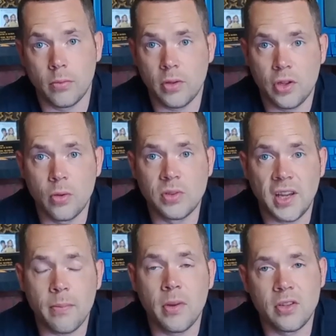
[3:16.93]
Hugh
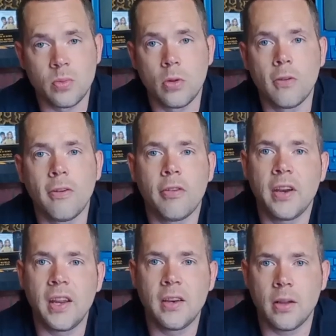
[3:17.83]
Jackman as
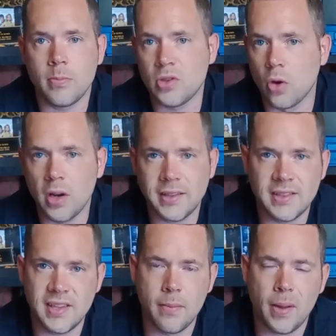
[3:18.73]
Wolverine. I'm so glad to
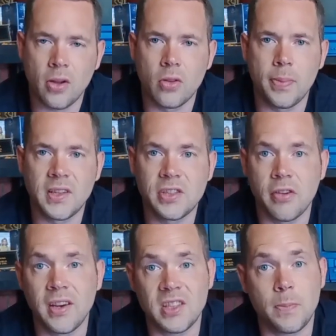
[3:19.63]
see him back on the big
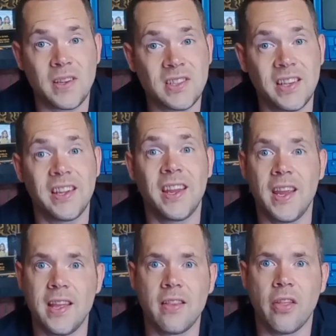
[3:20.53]
screen, especially
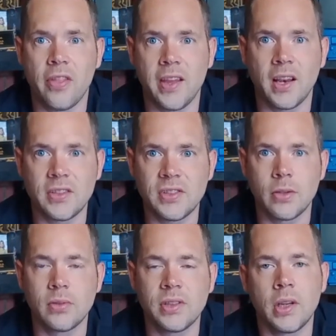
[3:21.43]
in the yellow
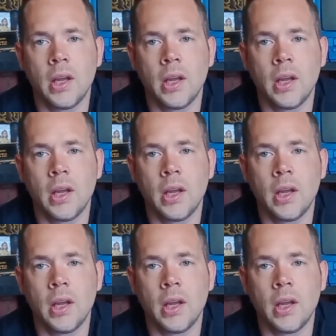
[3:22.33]
suit.